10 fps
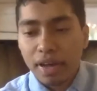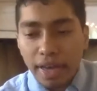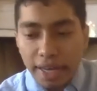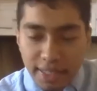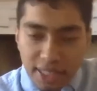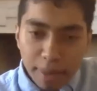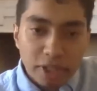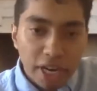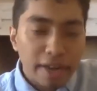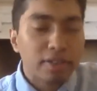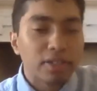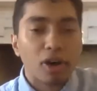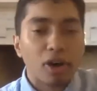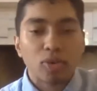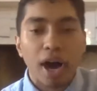He is simultaneously
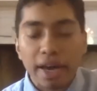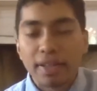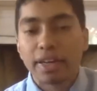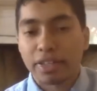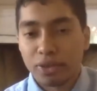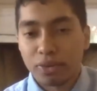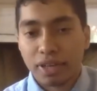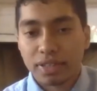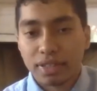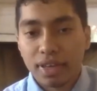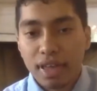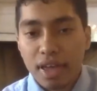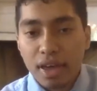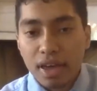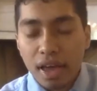also highlighting to us
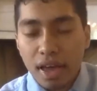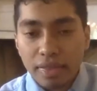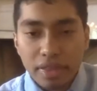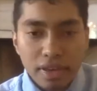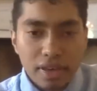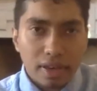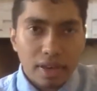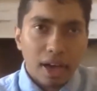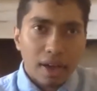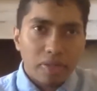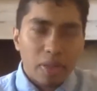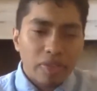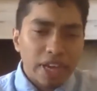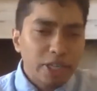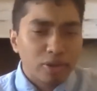the
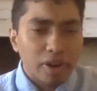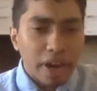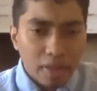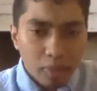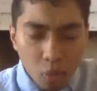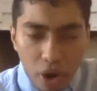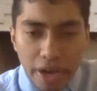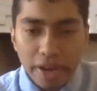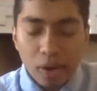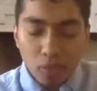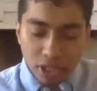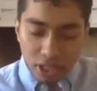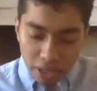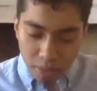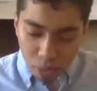nature and the way in which
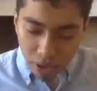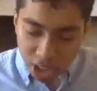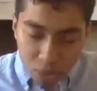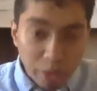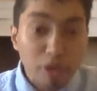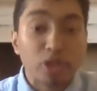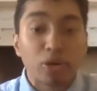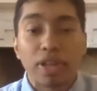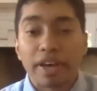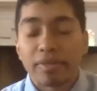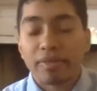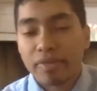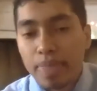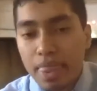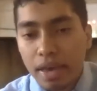He brings spiritual life
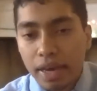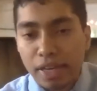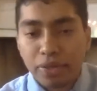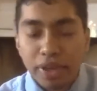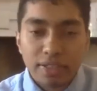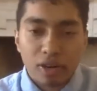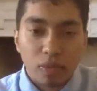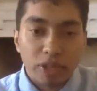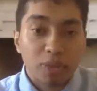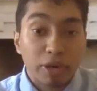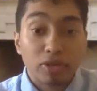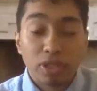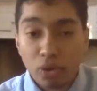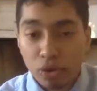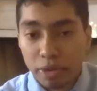into things that are once spiritually
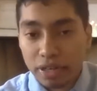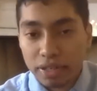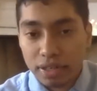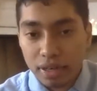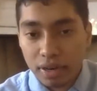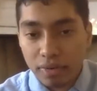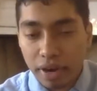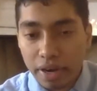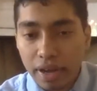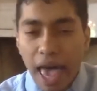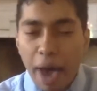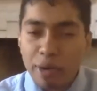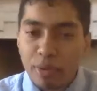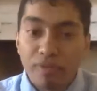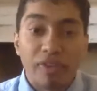dormant, right? How He
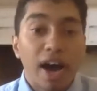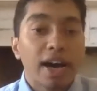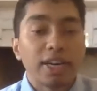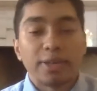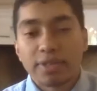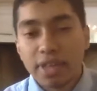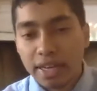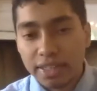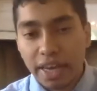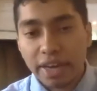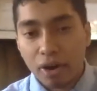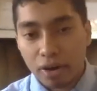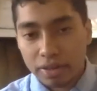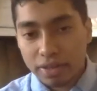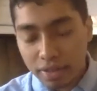revives dead
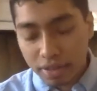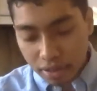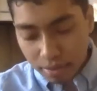hearts.